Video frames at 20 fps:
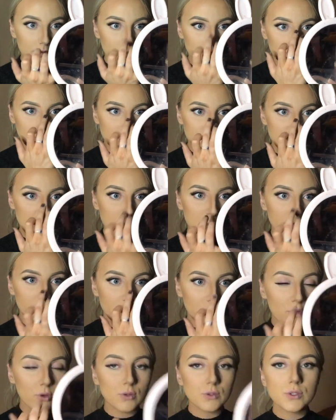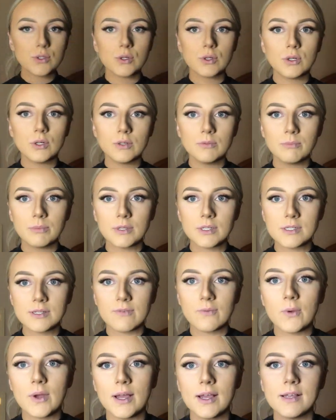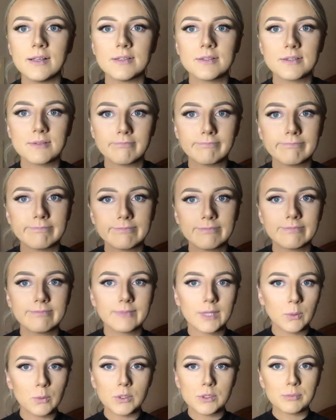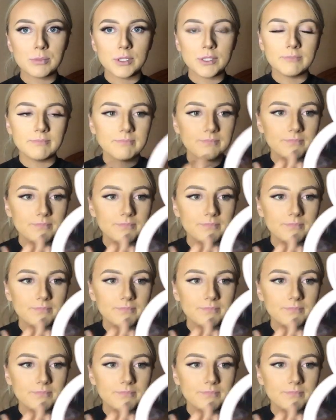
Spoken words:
the shape of the contour, because otherwise, what's the point?